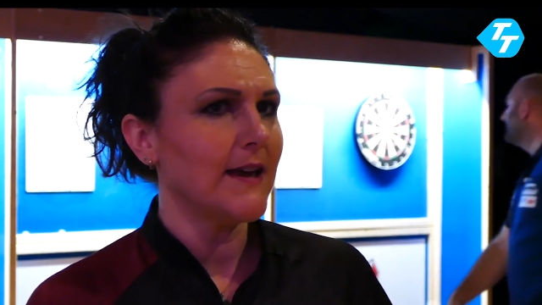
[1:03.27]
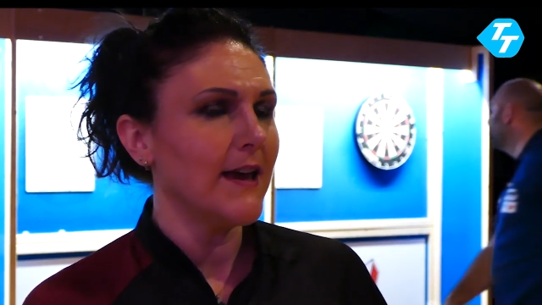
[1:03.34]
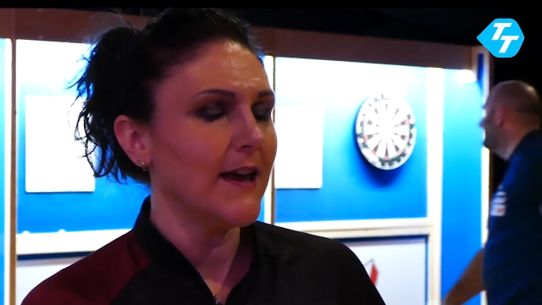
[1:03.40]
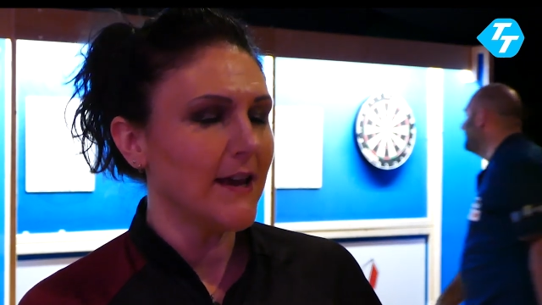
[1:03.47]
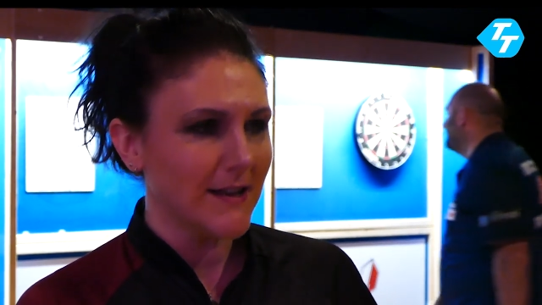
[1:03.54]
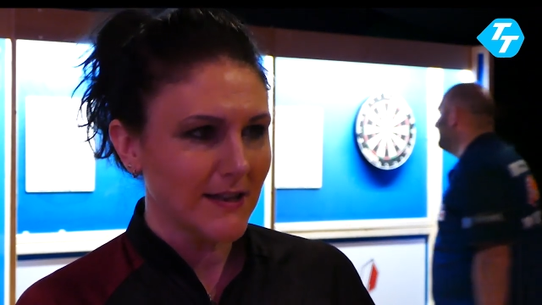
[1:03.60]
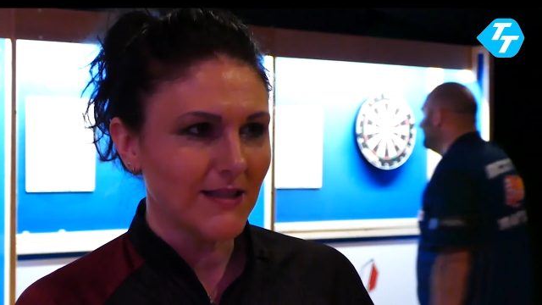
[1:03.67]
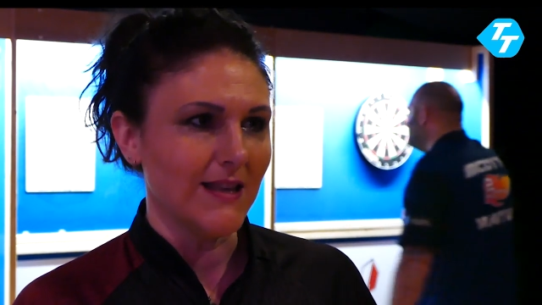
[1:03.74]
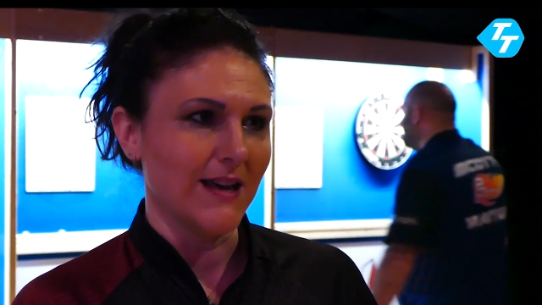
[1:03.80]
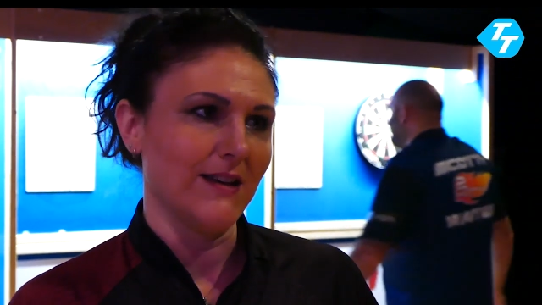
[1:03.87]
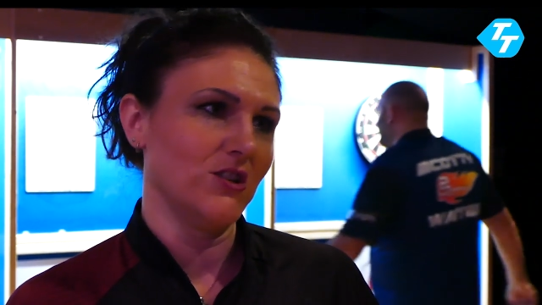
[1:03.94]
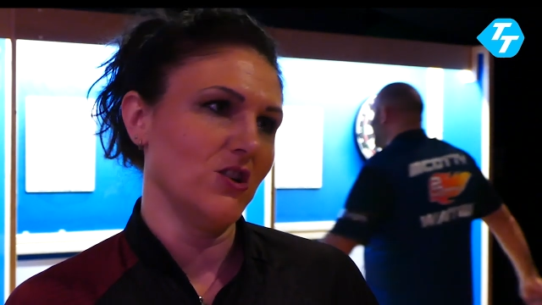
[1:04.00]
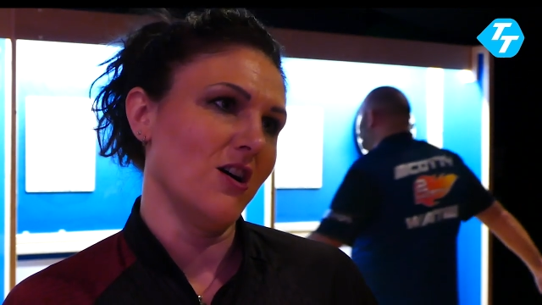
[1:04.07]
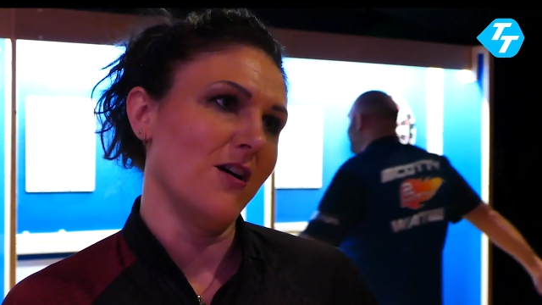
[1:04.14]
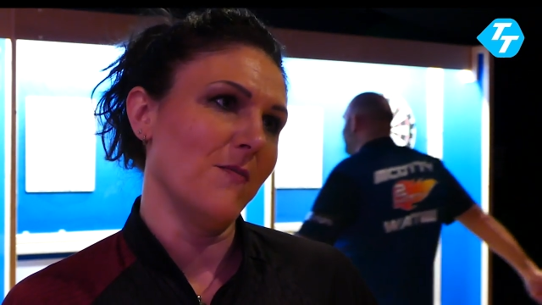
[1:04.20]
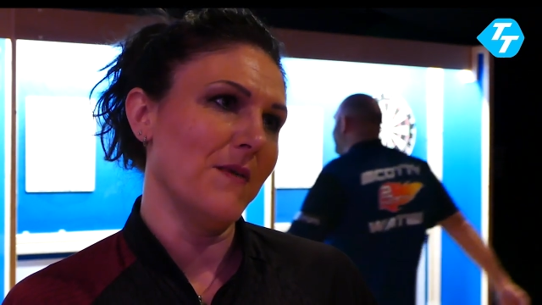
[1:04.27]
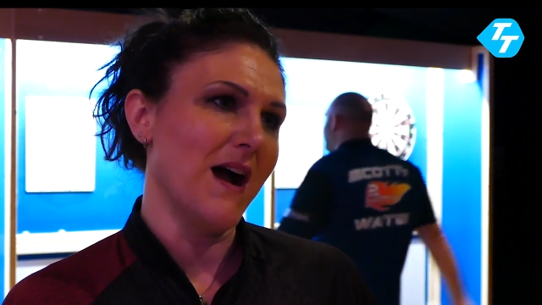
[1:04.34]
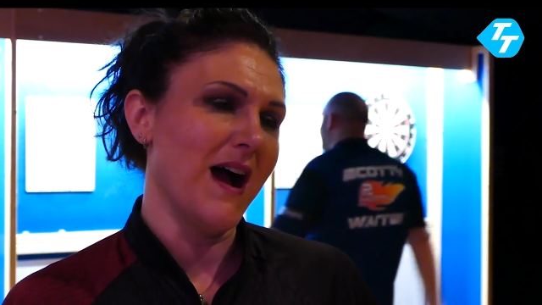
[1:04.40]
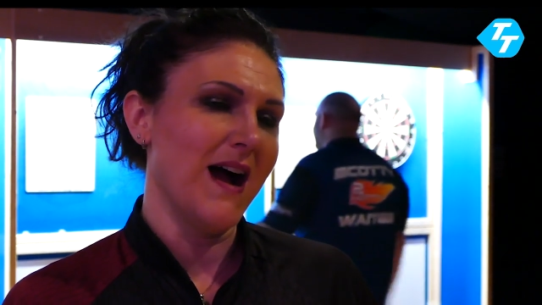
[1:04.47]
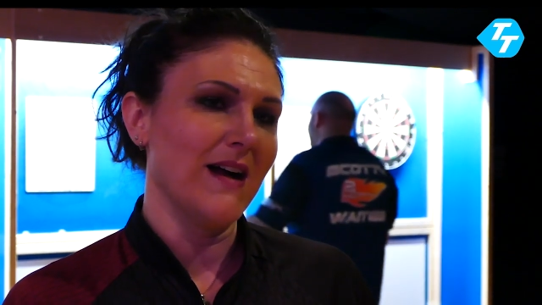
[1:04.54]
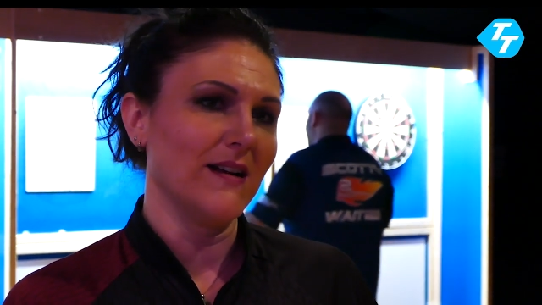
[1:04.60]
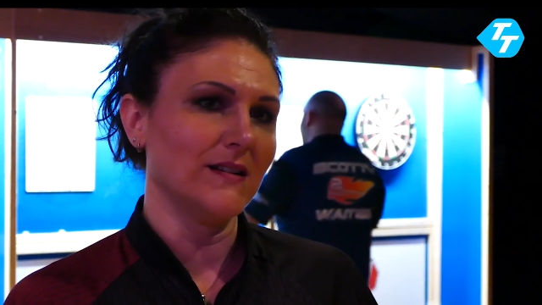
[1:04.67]
it is their job,
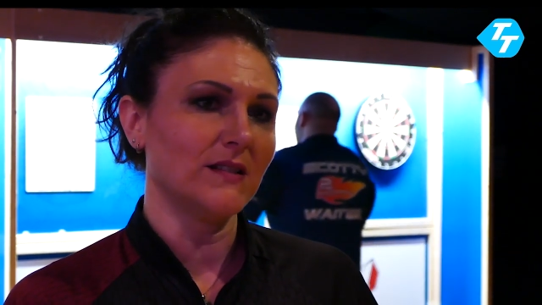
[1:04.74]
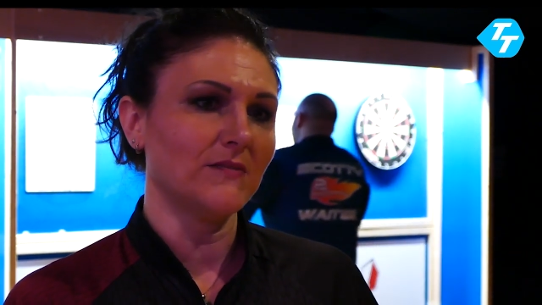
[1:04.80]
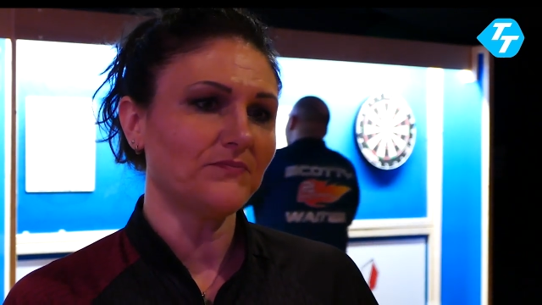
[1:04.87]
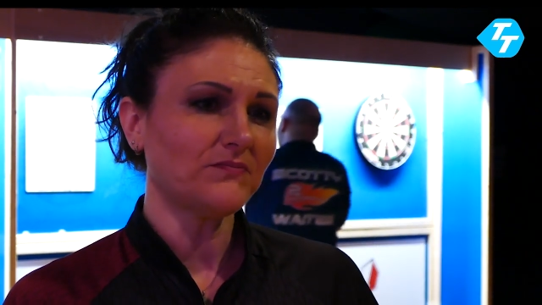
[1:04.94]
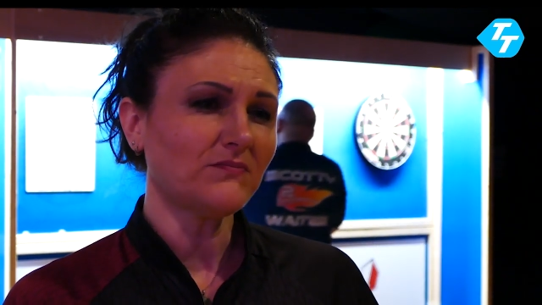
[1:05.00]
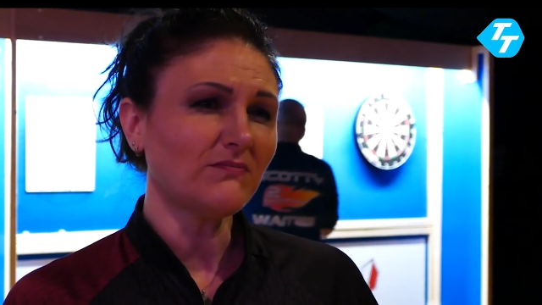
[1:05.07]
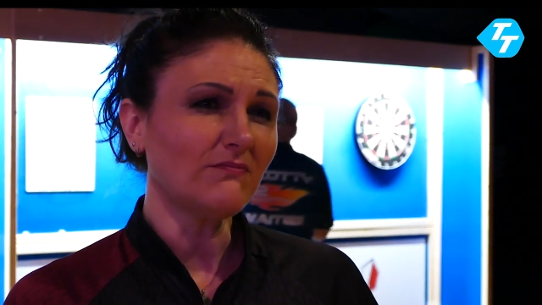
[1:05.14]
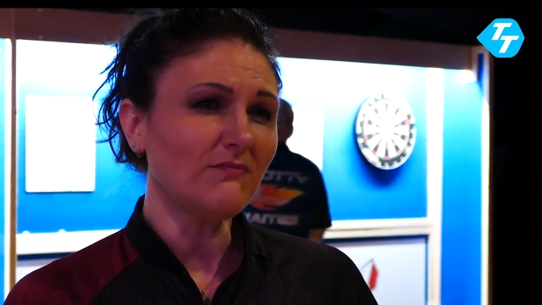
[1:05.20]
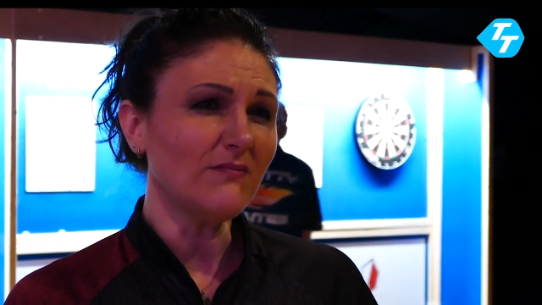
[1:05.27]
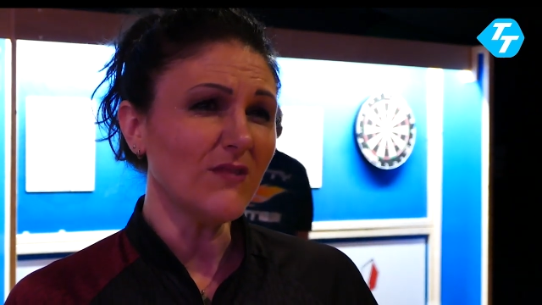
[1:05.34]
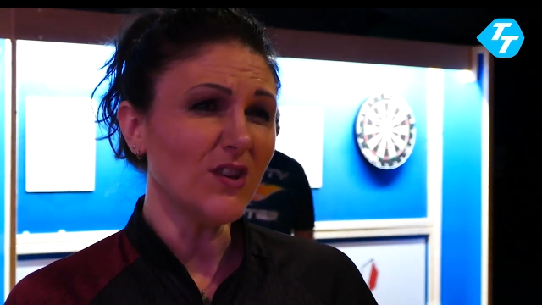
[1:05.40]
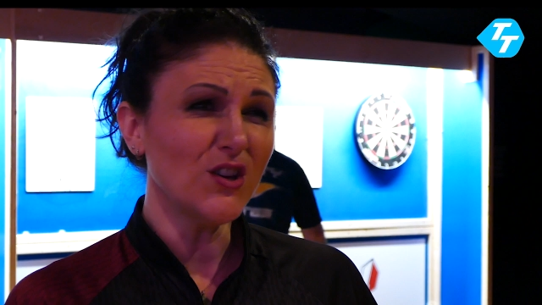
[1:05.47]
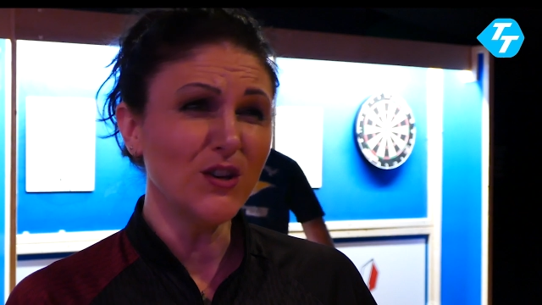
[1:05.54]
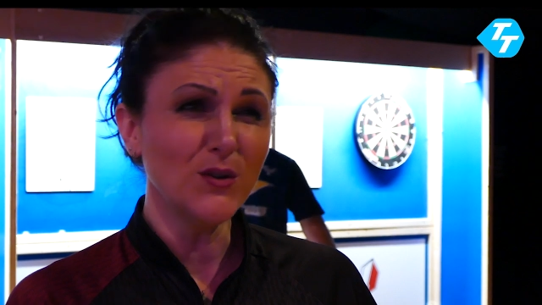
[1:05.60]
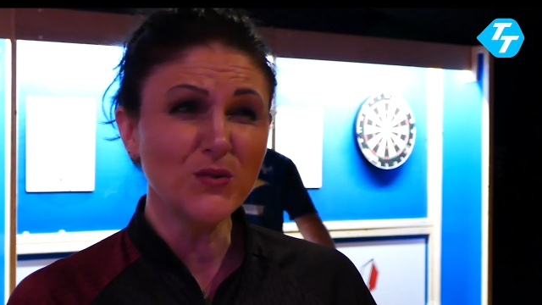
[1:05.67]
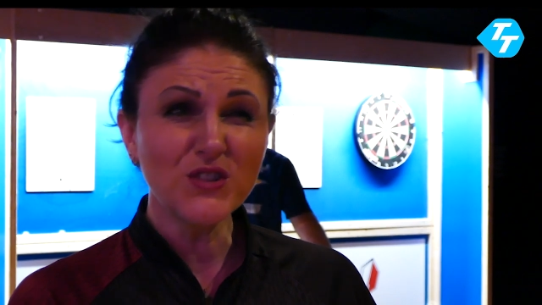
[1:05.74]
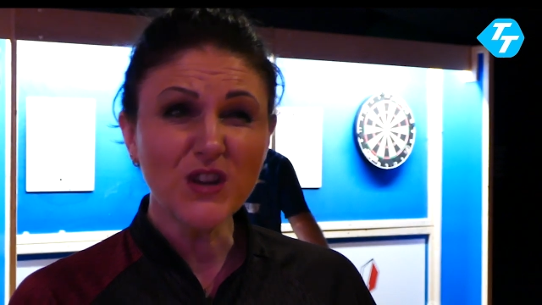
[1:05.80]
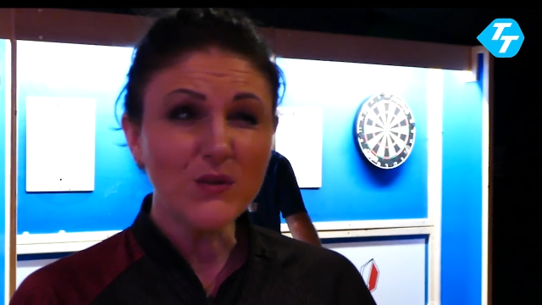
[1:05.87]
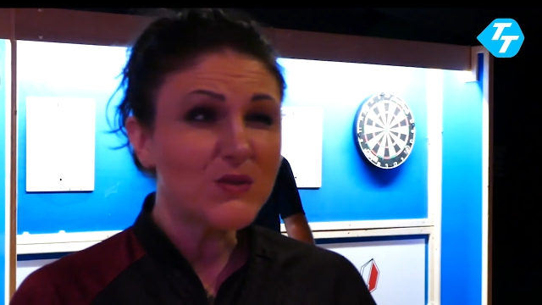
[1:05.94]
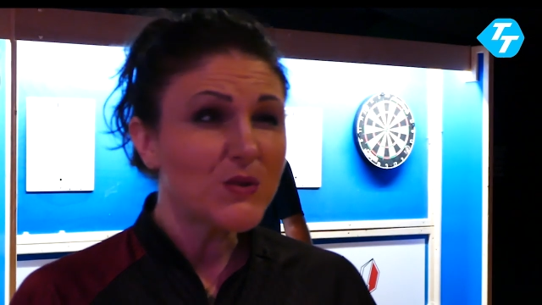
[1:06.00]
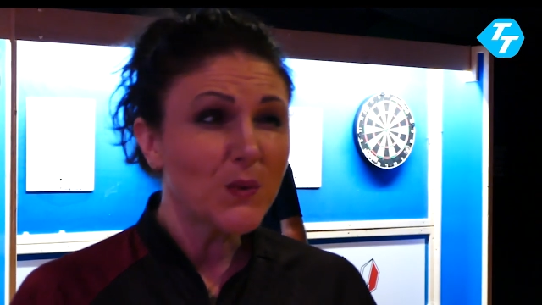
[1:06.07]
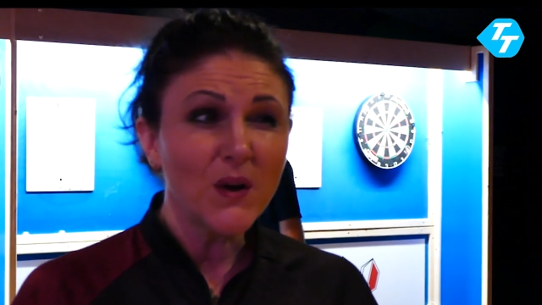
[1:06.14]
and who would
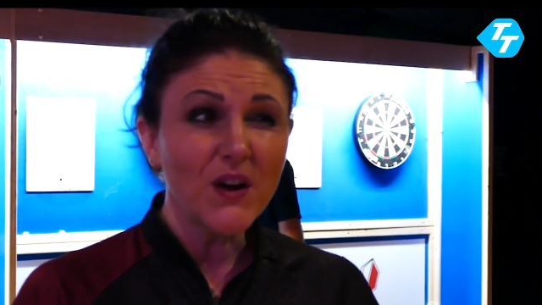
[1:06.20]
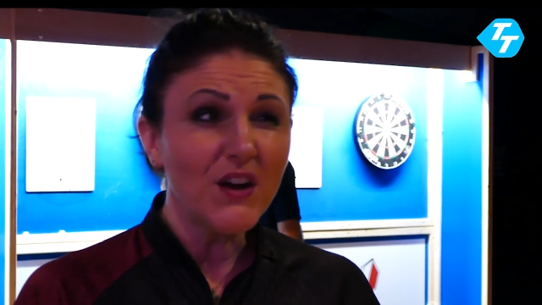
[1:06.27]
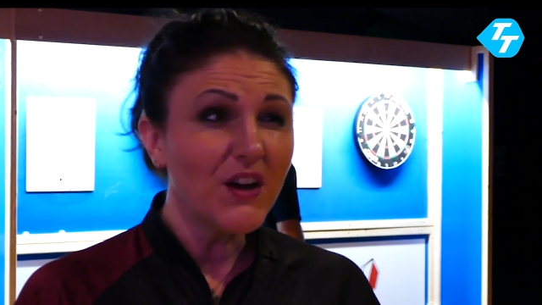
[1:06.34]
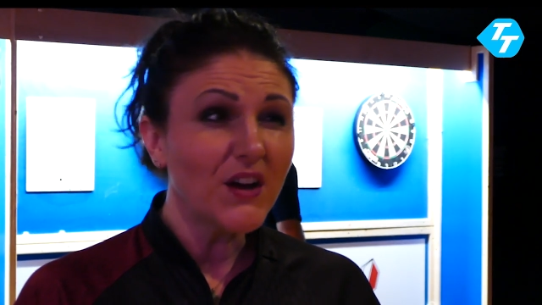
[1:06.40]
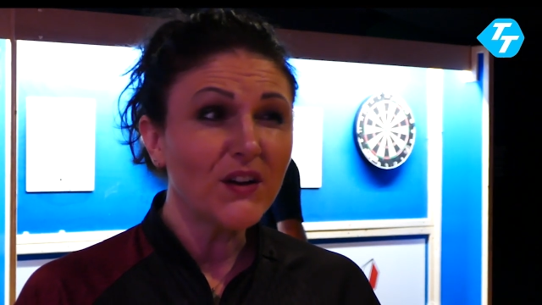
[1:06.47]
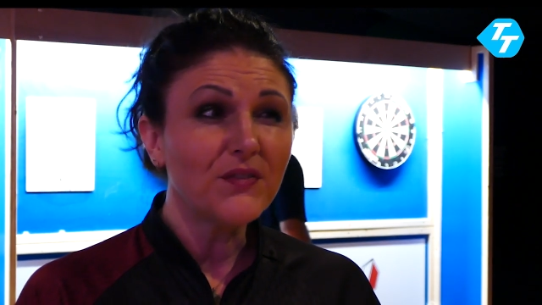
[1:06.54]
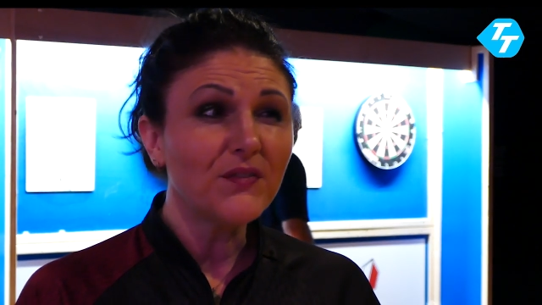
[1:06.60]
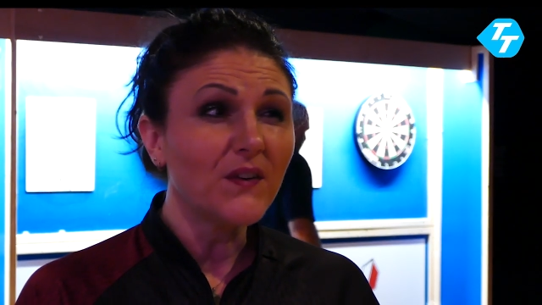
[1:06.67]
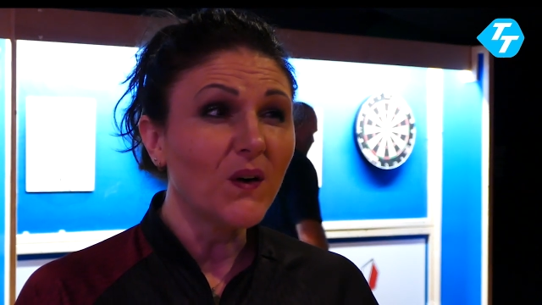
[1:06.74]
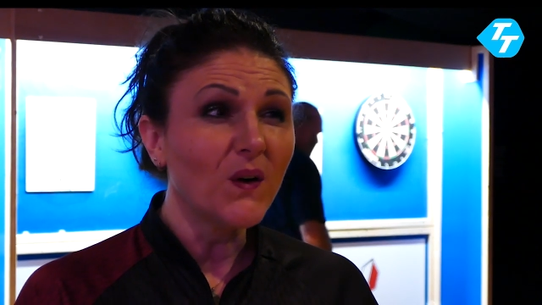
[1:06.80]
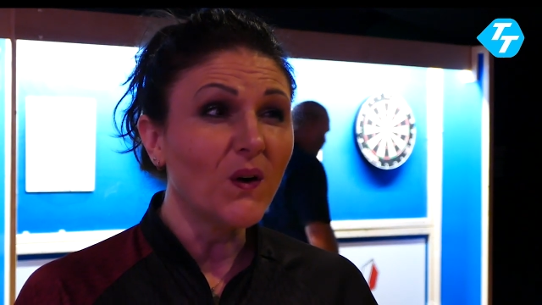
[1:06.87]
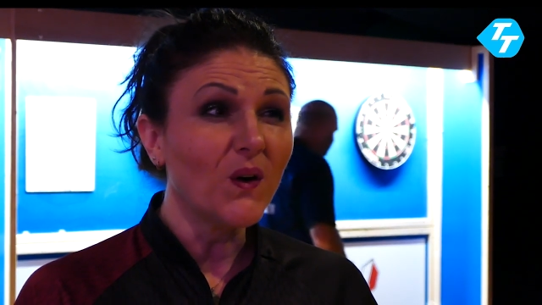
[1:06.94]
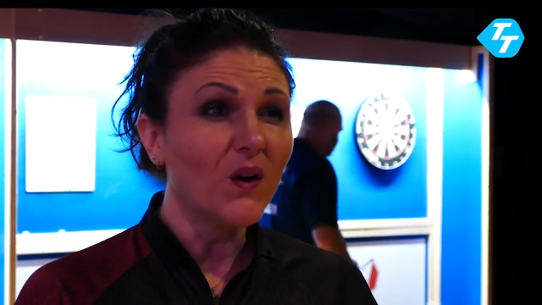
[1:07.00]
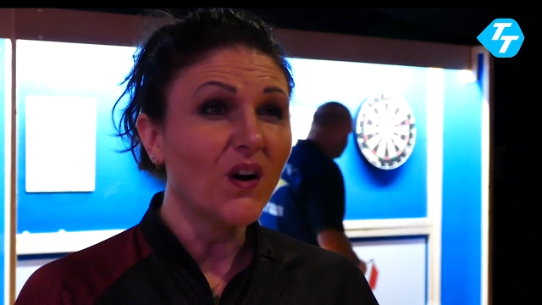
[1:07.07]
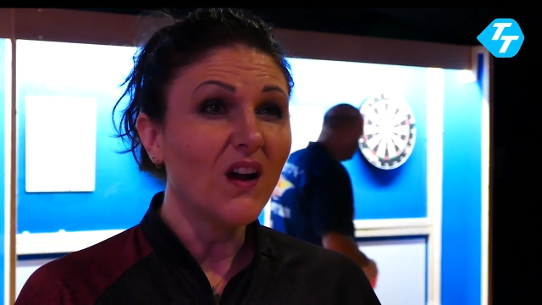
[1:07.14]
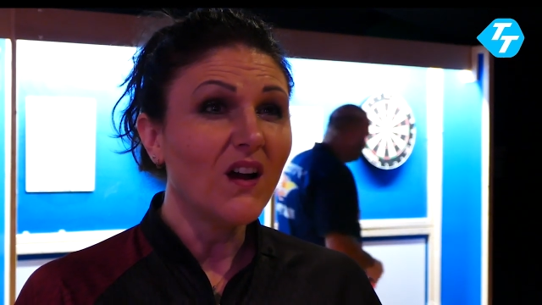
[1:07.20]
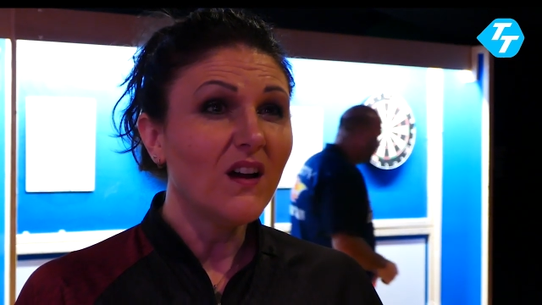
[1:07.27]
go to work for